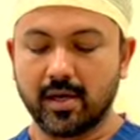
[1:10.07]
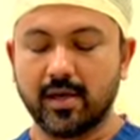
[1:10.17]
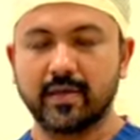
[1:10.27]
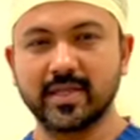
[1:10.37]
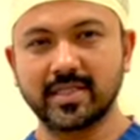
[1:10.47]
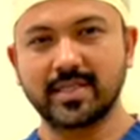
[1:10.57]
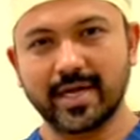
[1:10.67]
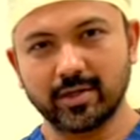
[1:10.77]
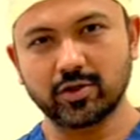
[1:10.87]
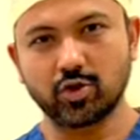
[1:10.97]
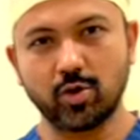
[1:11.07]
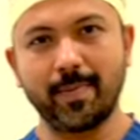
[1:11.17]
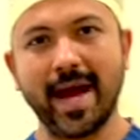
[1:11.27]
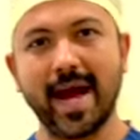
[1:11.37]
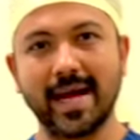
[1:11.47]
This is the
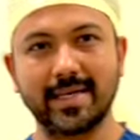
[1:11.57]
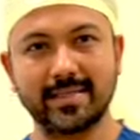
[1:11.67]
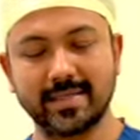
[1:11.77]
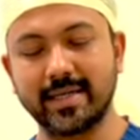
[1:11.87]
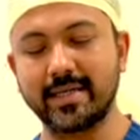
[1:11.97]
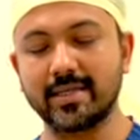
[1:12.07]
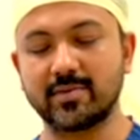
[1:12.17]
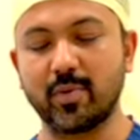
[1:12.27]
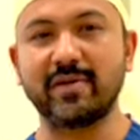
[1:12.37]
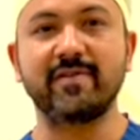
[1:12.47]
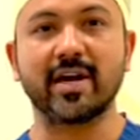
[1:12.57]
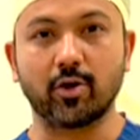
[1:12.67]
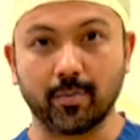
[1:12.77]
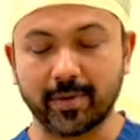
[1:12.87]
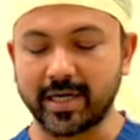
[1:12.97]
endoscope as it is when we are
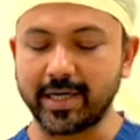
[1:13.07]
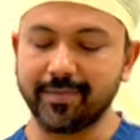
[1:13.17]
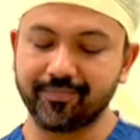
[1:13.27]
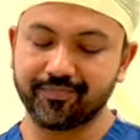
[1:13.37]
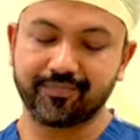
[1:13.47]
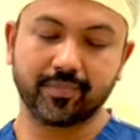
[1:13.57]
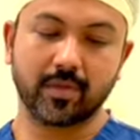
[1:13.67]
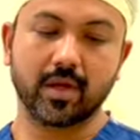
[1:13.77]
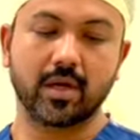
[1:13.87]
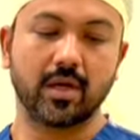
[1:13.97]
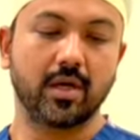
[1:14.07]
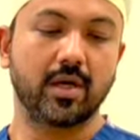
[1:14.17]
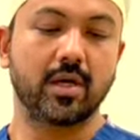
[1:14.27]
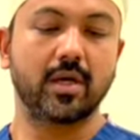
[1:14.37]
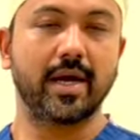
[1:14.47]
operating.
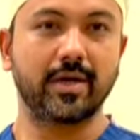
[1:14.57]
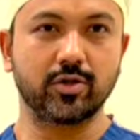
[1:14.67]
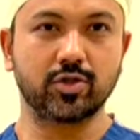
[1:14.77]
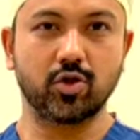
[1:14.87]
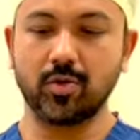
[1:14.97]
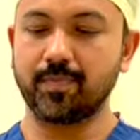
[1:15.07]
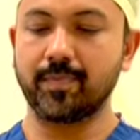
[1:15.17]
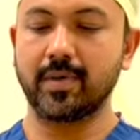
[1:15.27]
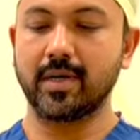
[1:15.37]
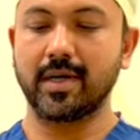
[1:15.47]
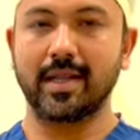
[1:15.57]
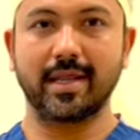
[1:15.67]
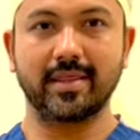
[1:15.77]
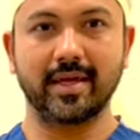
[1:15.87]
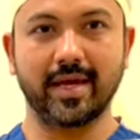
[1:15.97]

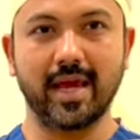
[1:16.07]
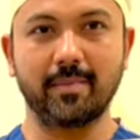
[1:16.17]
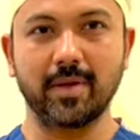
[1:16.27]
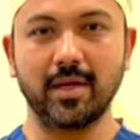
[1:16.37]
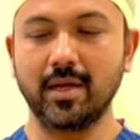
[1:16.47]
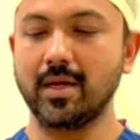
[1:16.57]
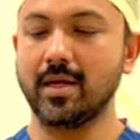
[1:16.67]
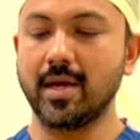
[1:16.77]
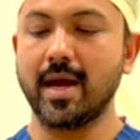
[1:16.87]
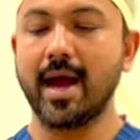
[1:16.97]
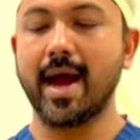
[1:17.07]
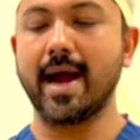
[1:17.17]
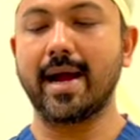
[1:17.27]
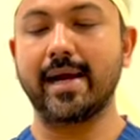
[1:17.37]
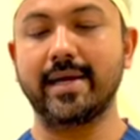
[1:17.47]
Endoscope, the cable
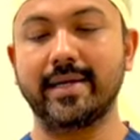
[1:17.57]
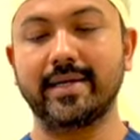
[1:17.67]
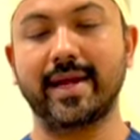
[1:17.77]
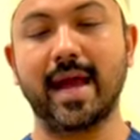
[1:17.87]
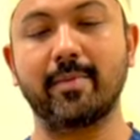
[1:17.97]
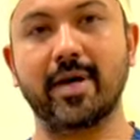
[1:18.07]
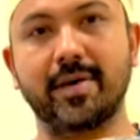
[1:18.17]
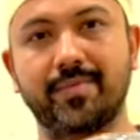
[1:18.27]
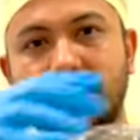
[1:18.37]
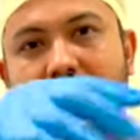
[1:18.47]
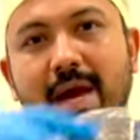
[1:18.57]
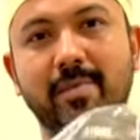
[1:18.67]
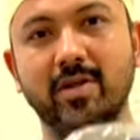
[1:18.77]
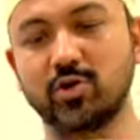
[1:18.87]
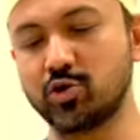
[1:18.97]
and the camera. The camera
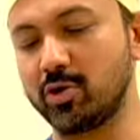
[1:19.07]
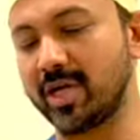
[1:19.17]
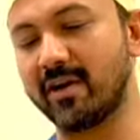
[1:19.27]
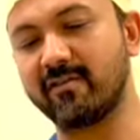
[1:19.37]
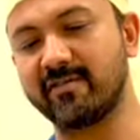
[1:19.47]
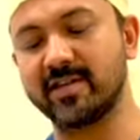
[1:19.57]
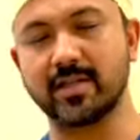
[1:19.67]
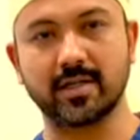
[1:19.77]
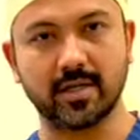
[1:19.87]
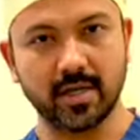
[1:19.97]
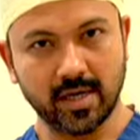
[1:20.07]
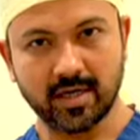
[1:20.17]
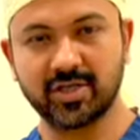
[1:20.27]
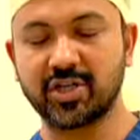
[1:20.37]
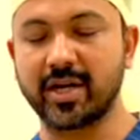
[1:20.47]
is usually covered with a
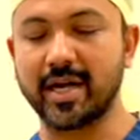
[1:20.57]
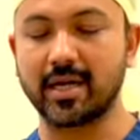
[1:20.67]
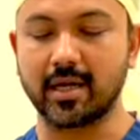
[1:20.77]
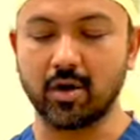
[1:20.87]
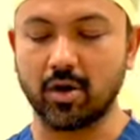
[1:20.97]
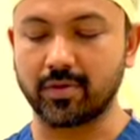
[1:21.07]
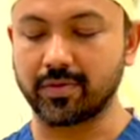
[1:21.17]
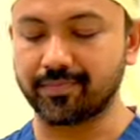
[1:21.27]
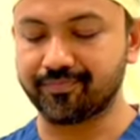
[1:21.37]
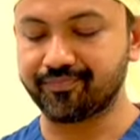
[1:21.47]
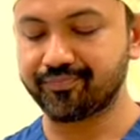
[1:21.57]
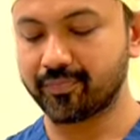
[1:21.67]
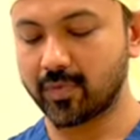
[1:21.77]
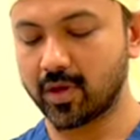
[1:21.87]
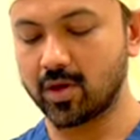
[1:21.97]
sterile cloth.
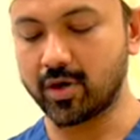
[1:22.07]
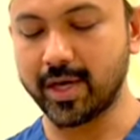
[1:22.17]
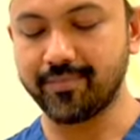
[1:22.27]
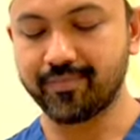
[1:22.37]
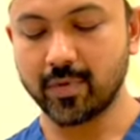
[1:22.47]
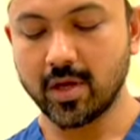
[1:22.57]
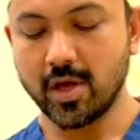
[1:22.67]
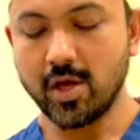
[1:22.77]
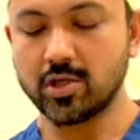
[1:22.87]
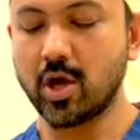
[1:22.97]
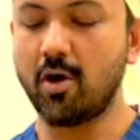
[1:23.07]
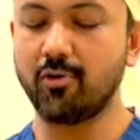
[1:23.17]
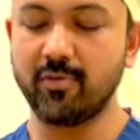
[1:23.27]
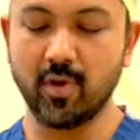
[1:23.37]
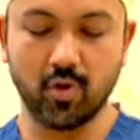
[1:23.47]
Okay, so how
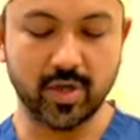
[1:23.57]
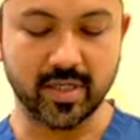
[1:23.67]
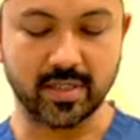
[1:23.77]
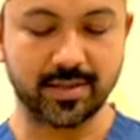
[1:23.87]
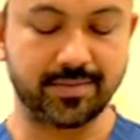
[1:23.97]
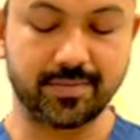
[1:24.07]
do we hold this?